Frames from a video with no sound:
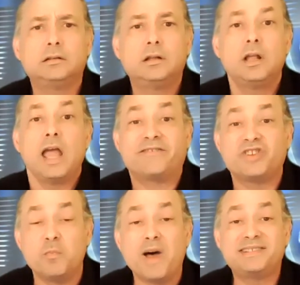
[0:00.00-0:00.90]
After
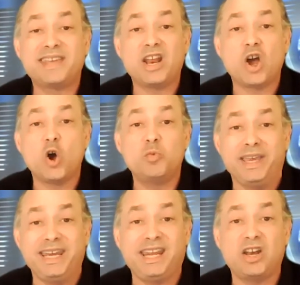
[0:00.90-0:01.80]
months at home
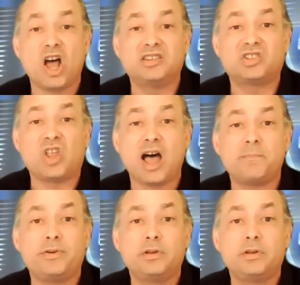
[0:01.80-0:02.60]
eating nonstop,